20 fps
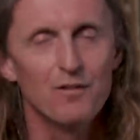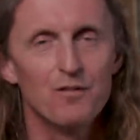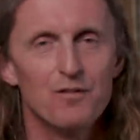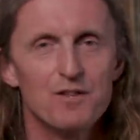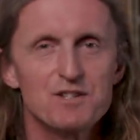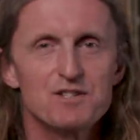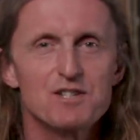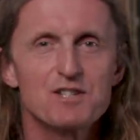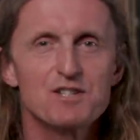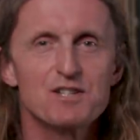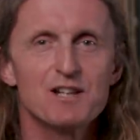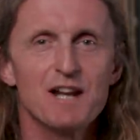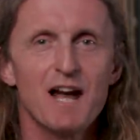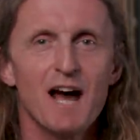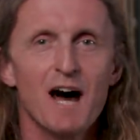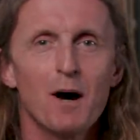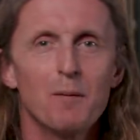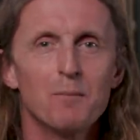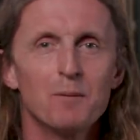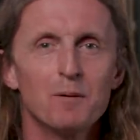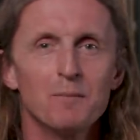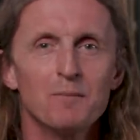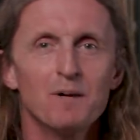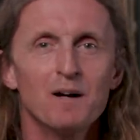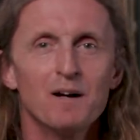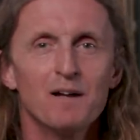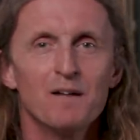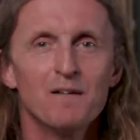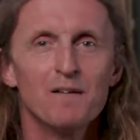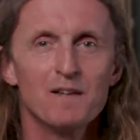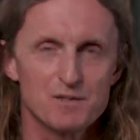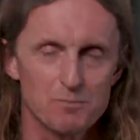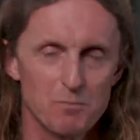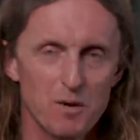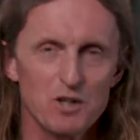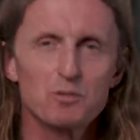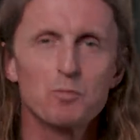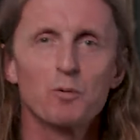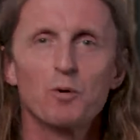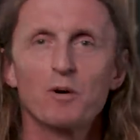this is an album that's
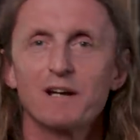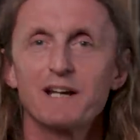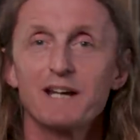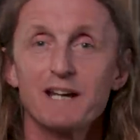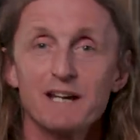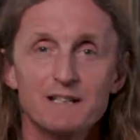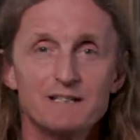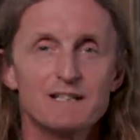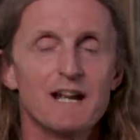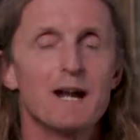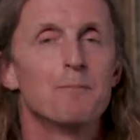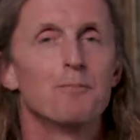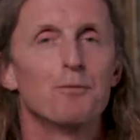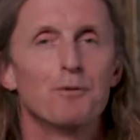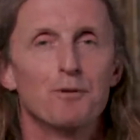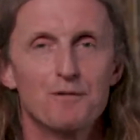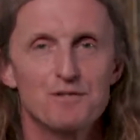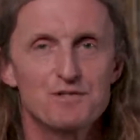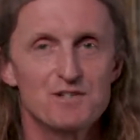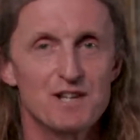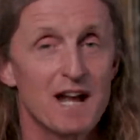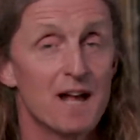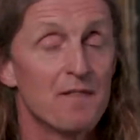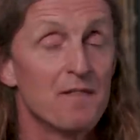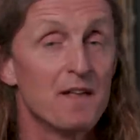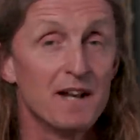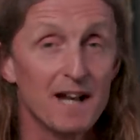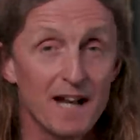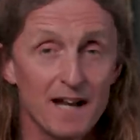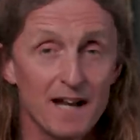much more akin to Emperor of Sand than